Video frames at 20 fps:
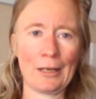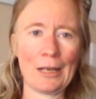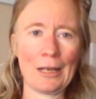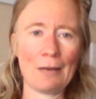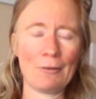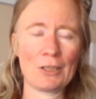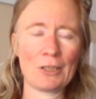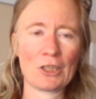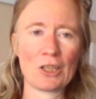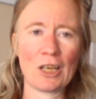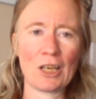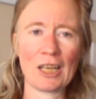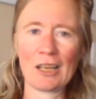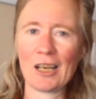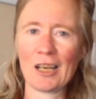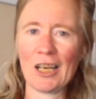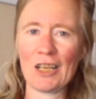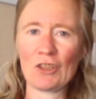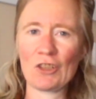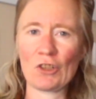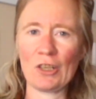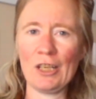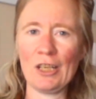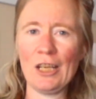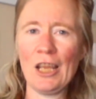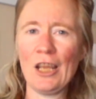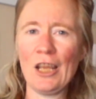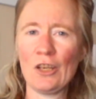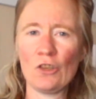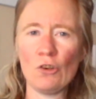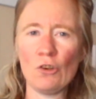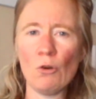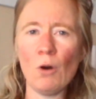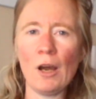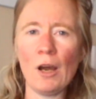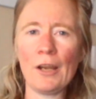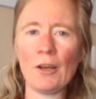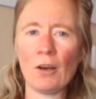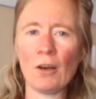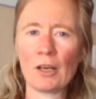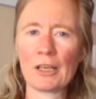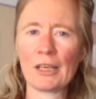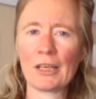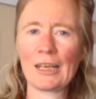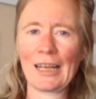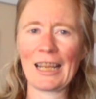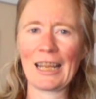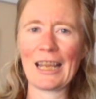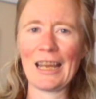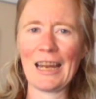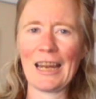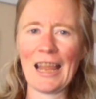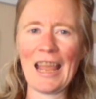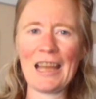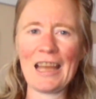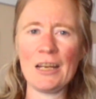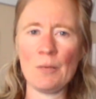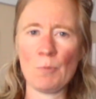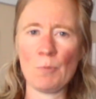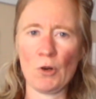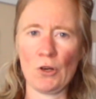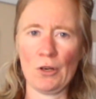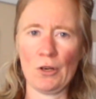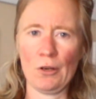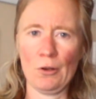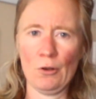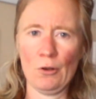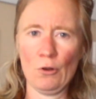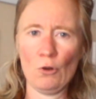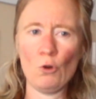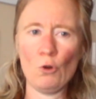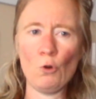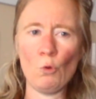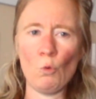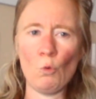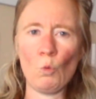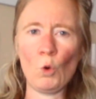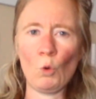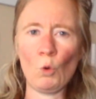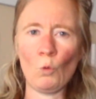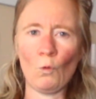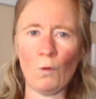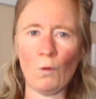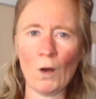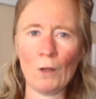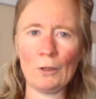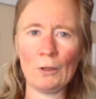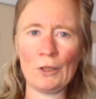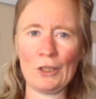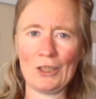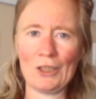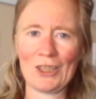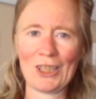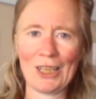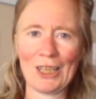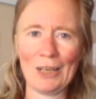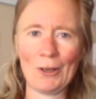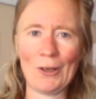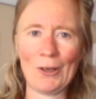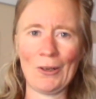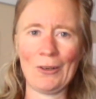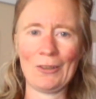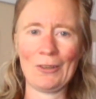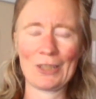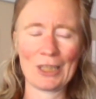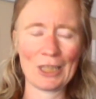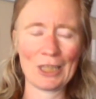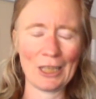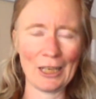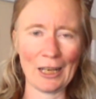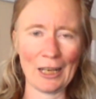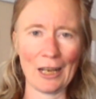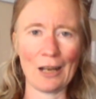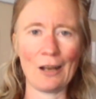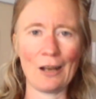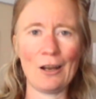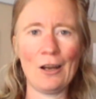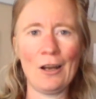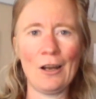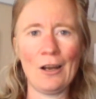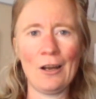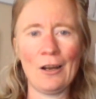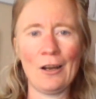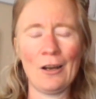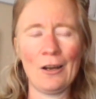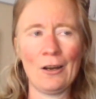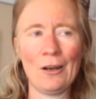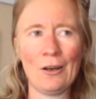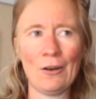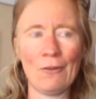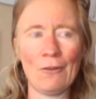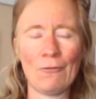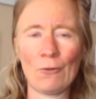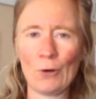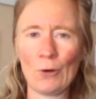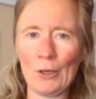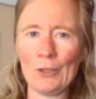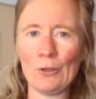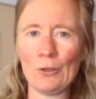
Now, in psychiatry, you are not going to get anybody who will volunteer for a